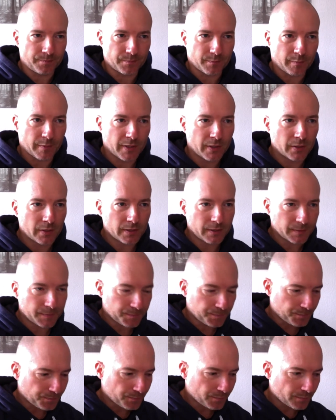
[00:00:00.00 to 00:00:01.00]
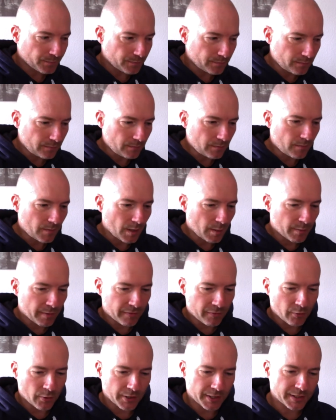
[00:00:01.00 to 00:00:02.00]
because
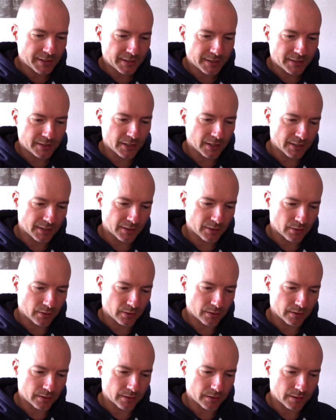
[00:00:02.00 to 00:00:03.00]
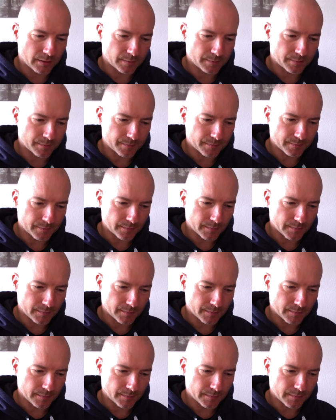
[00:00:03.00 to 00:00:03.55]
before I used to judge it on